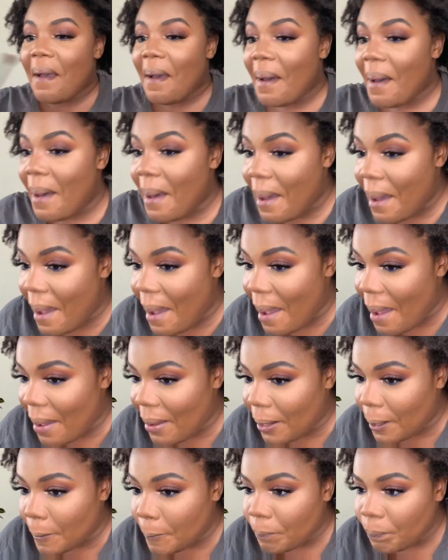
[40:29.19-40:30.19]

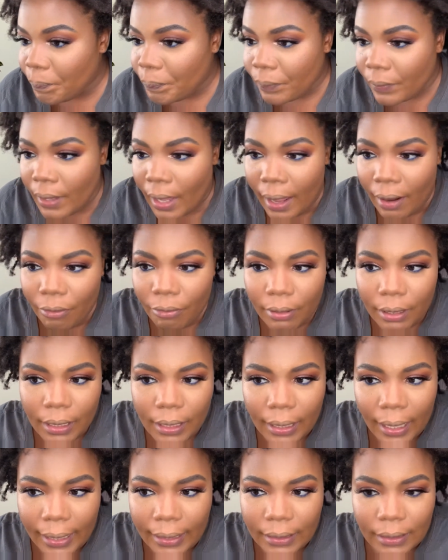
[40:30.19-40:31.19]
I
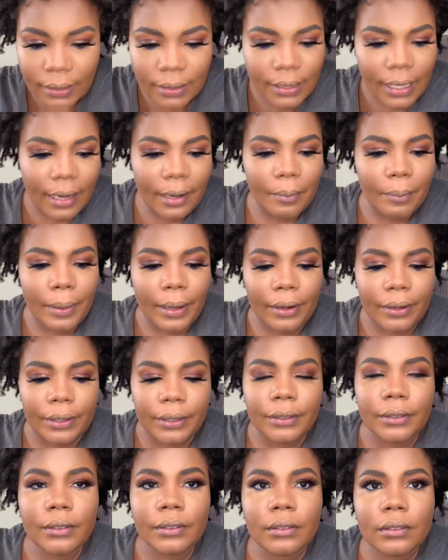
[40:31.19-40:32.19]
really like this setting
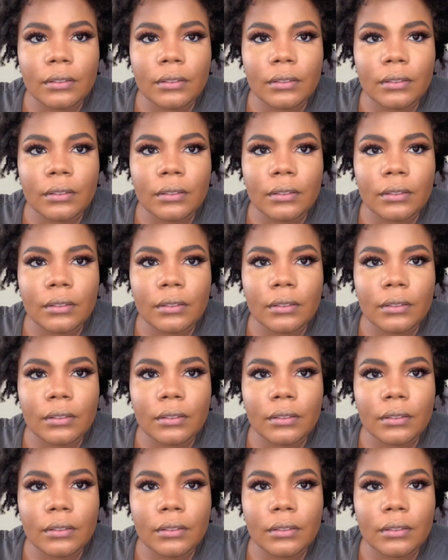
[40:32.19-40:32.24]
powder.